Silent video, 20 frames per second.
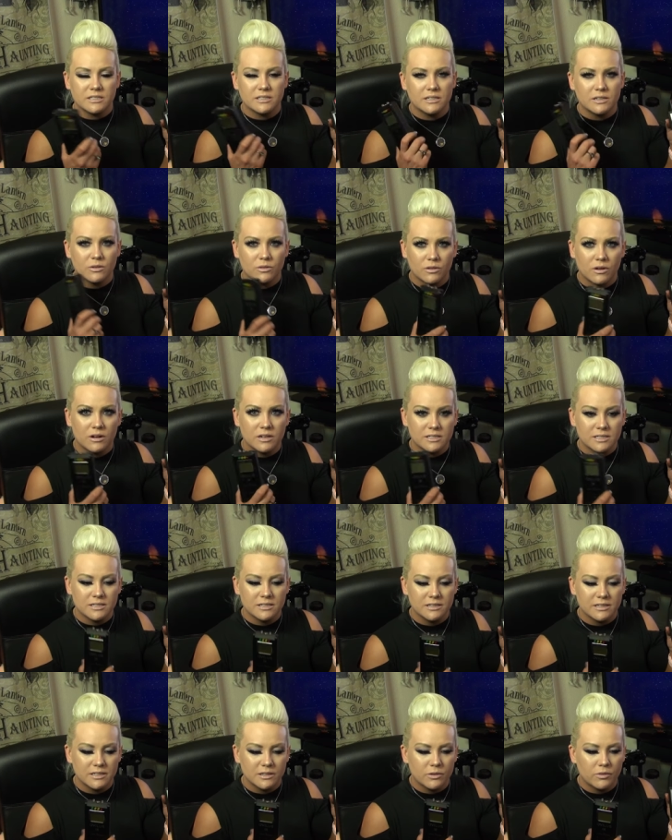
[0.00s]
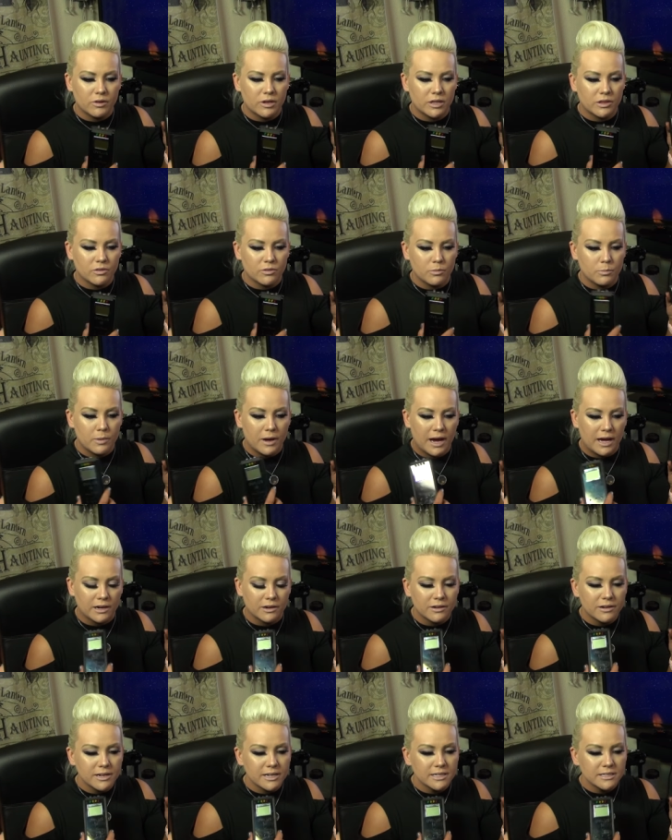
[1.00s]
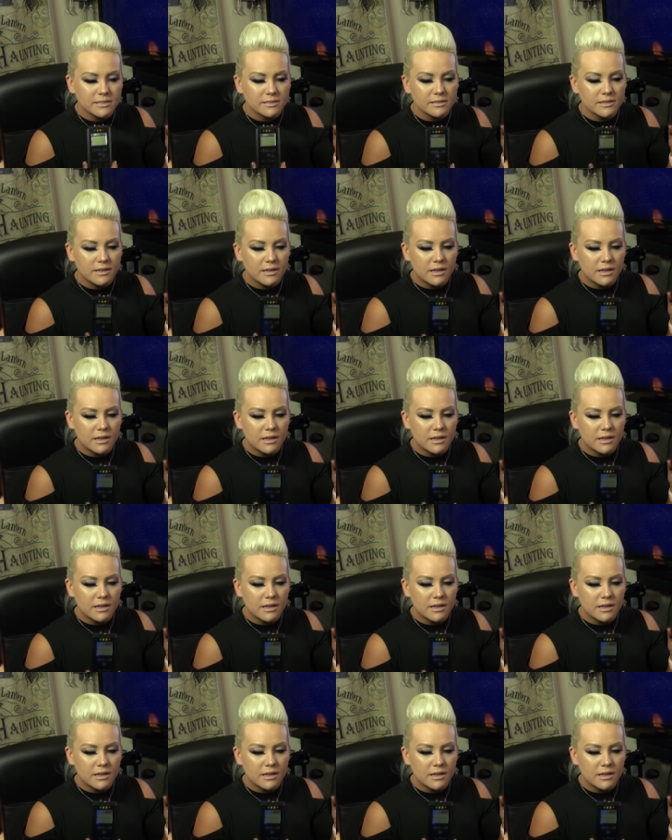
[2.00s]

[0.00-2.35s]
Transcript: you know, constantly going through batteries.